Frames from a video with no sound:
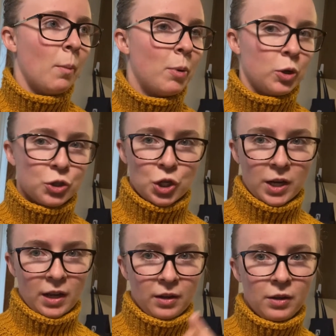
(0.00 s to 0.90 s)
pulled
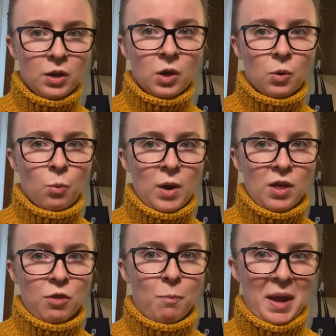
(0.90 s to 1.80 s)
chicken
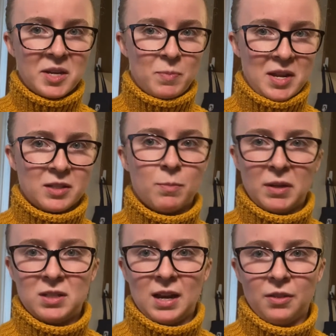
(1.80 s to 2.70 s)
with baked beans
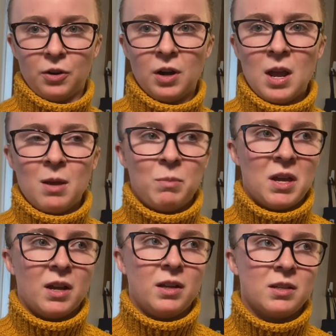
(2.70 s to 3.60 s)
mixed together,
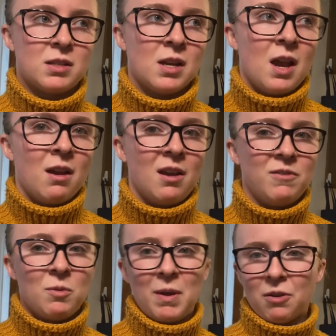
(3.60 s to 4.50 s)
because
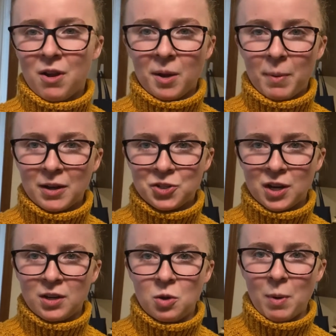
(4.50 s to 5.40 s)
if you make crock pot
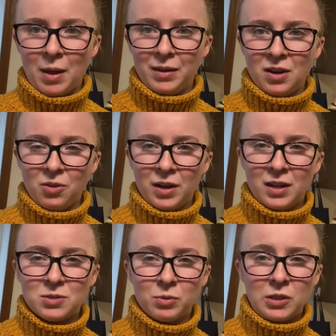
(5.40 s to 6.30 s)
chicken, you probably know that it
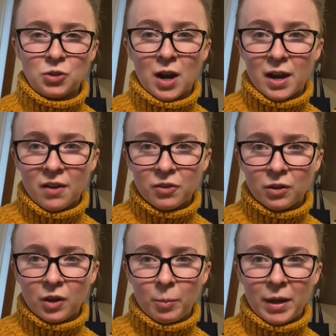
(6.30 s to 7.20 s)
gets really dry after a
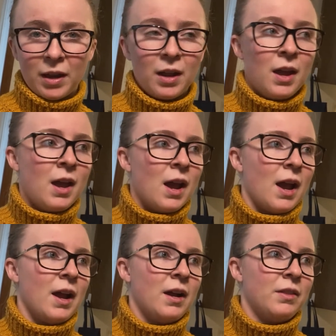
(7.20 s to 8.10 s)
little bit,
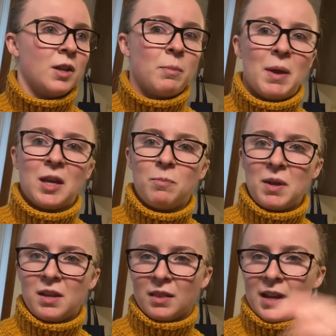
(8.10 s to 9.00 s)
and the baked
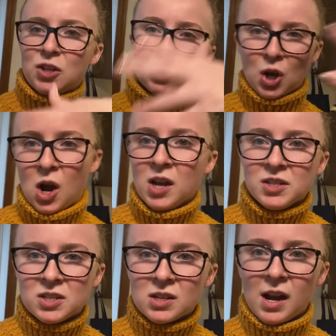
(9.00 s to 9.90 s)
bean like
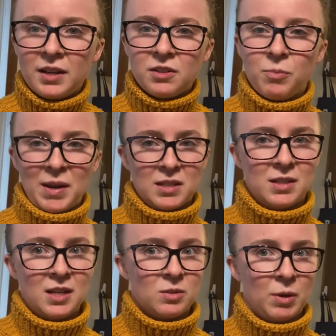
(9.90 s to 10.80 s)
sauce kind of makes it
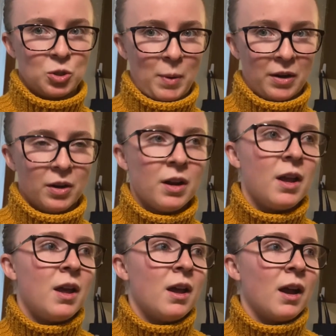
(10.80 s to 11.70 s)
taste much better.
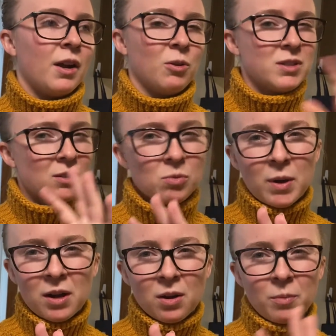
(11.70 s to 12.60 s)
I know it sounds
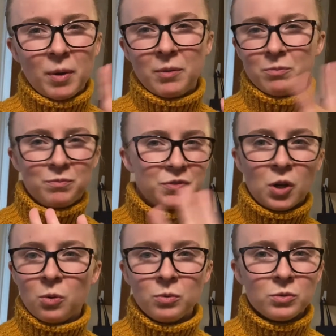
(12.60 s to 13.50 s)
weird, but
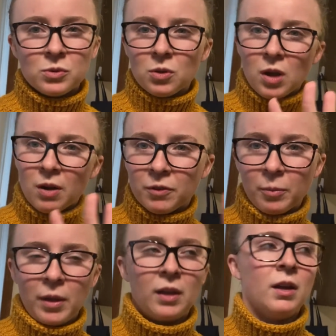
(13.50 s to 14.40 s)
don't for
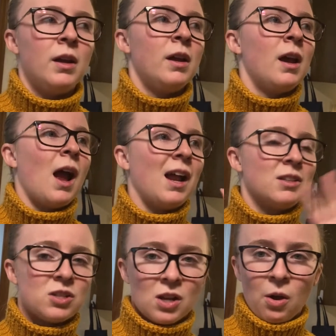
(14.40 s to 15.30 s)
me. And
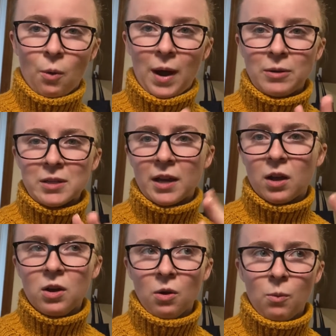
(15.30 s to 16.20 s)
so I was like,
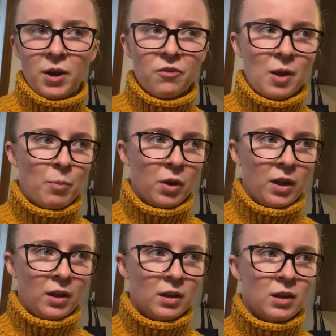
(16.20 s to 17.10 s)
oh, what if I
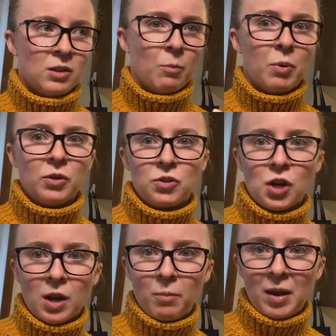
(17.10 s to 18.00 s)
put the pulled
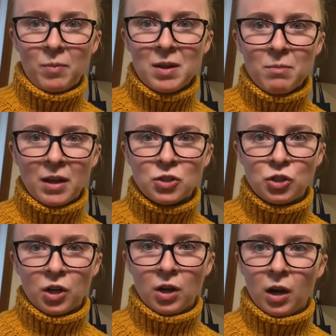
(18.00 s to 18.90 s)
chicken baked bean
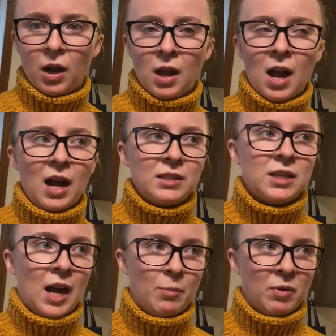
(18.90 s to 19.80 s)
mixture on
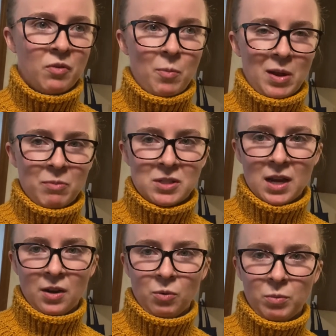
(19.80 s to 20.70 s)
top of a baked
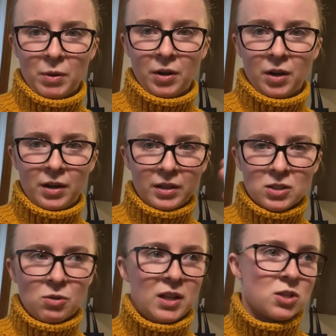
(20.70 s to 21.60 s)
potato with butter on it?
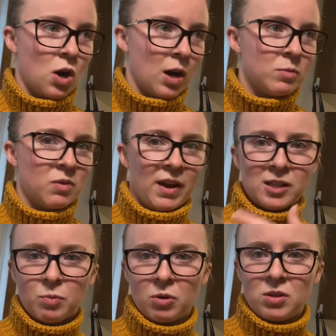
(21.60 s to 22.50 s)
So that's carbs,
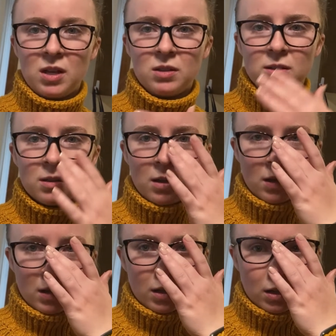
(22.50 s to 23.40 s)
fats, proteins.
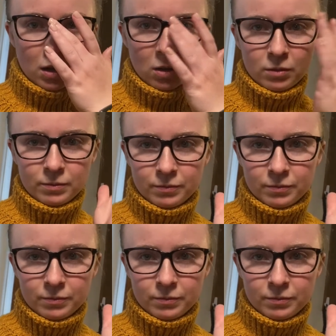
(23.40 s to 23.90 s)
Y'all,